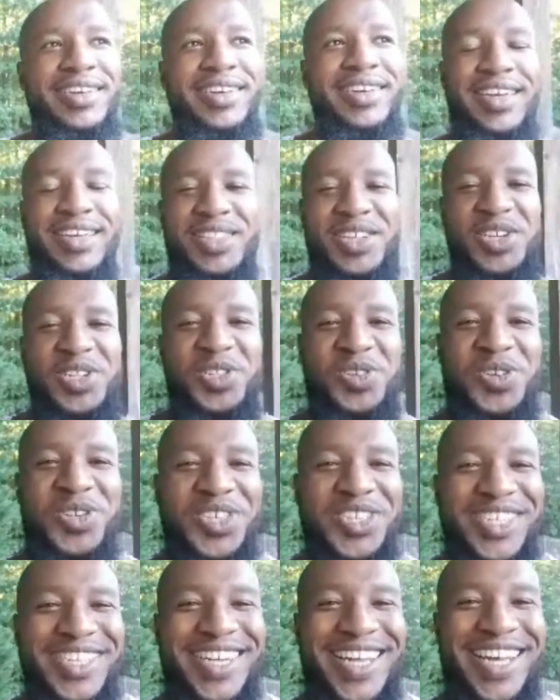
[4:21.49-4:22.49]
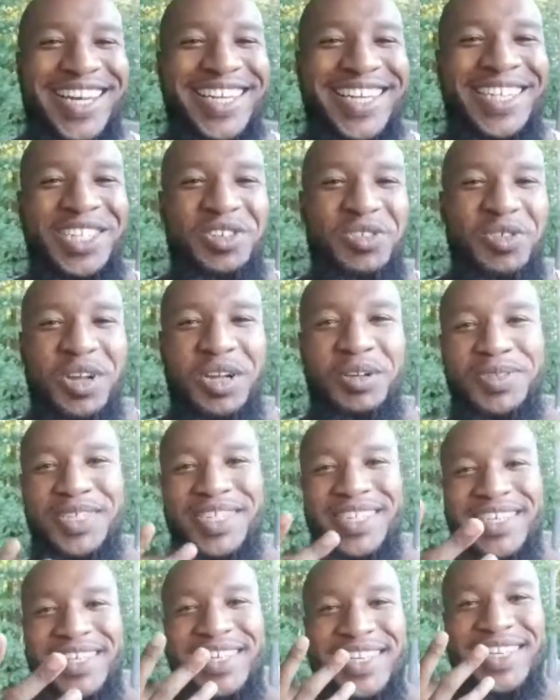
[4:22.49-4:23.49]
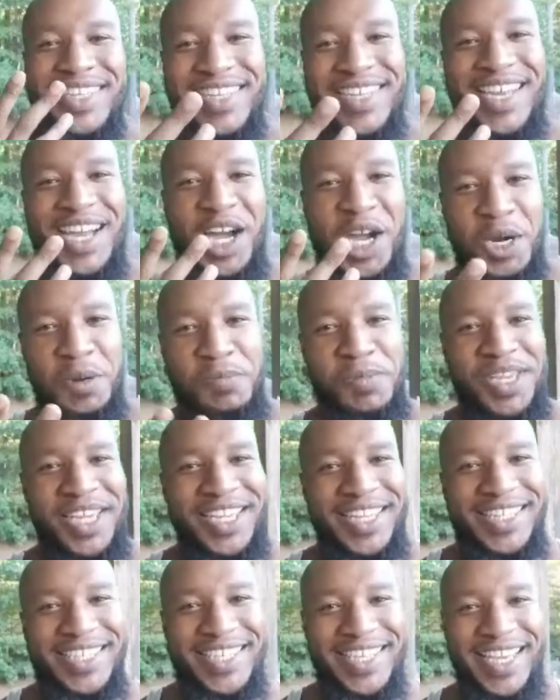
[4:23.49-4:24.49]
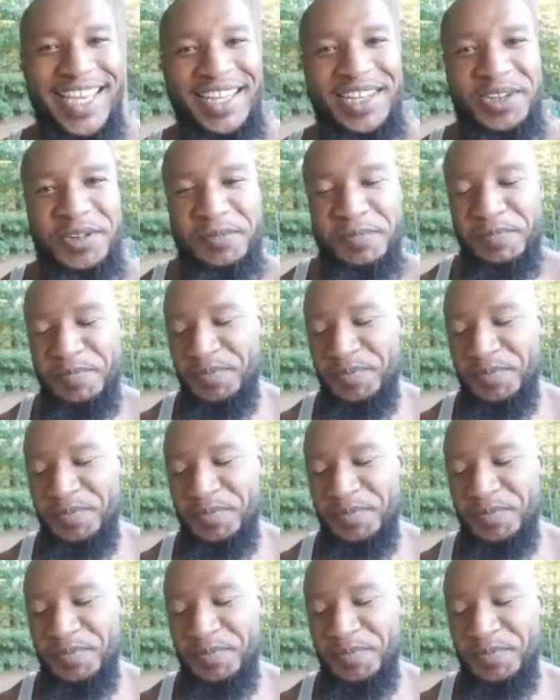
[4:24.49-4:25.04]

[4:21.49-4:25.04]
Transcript: get their thrills and not interrupt our being together.